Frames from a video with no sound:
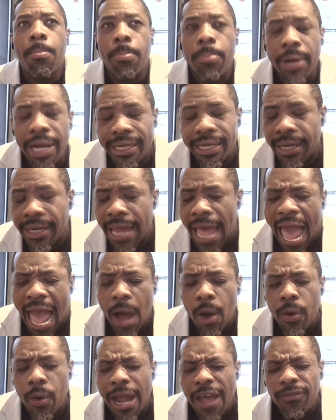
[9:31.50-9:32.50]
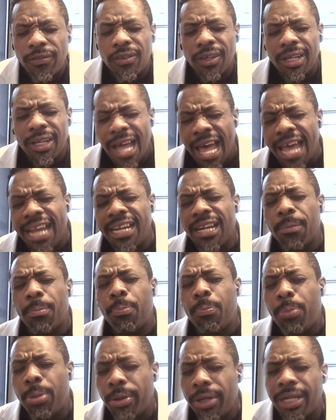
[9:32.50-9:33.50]
But I would have to kind of
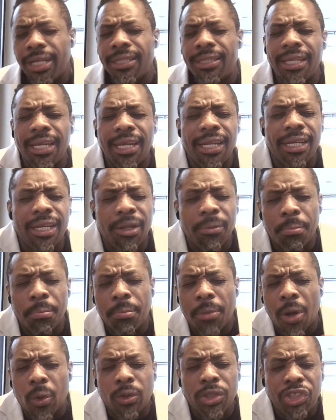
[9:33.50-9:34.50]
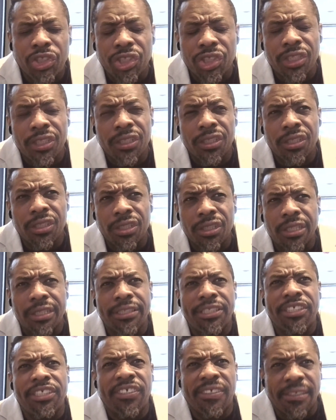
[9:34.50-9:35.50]
put it in motion
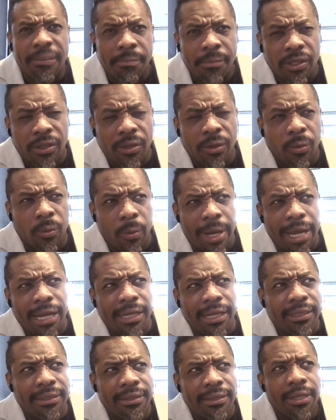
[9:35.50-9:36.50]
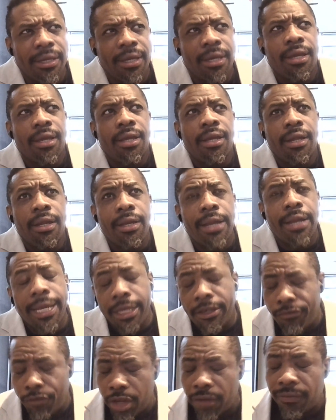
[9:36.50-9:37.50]
in similar ways.
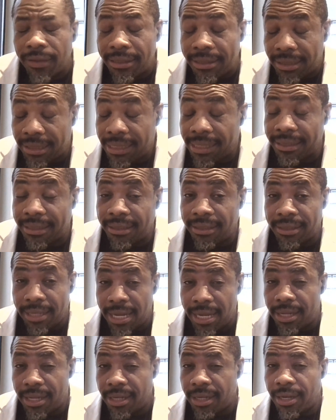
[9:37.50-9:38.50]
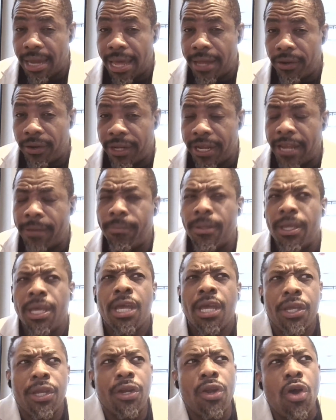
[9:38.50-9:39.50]
Like if you ever see a snake and ladder game,
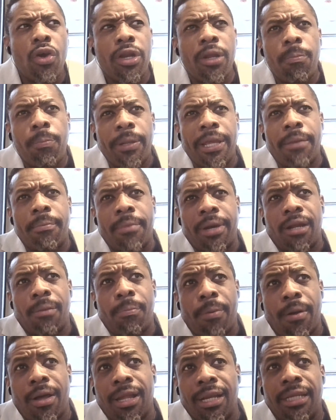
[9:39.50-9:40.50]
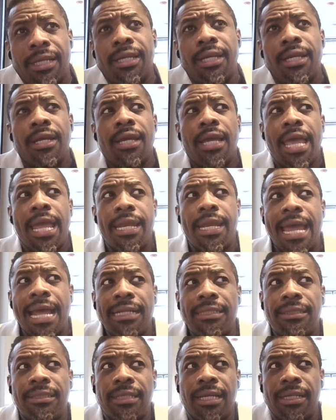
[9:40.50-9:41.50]
you know they play Monopoly, and
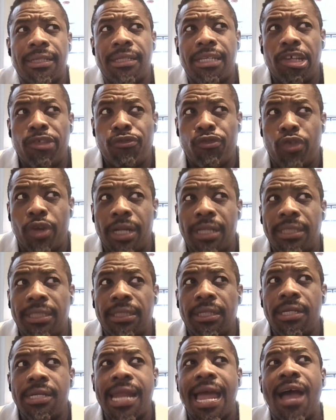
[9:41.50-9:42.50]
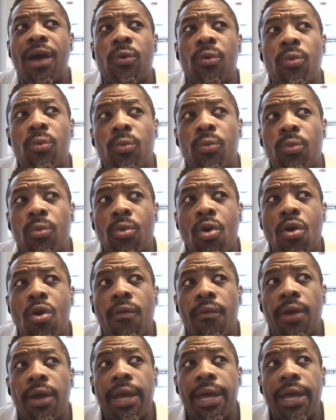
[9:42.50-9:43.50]
that's a different. Now,
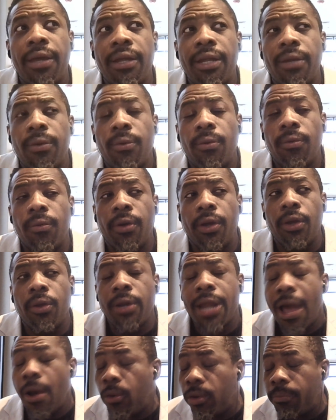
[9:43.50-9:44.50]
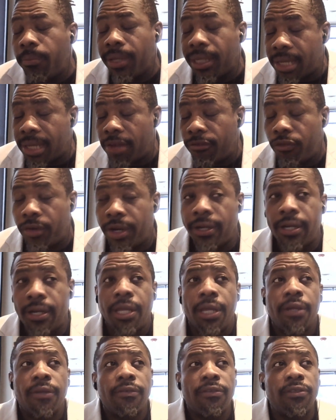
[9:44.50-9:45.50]
that would be different.
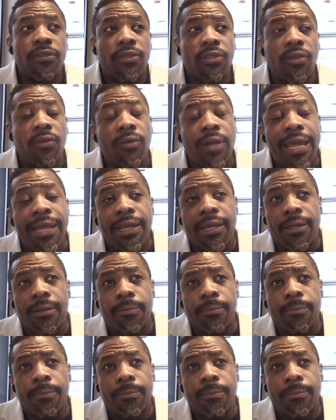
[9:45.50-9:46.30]
So like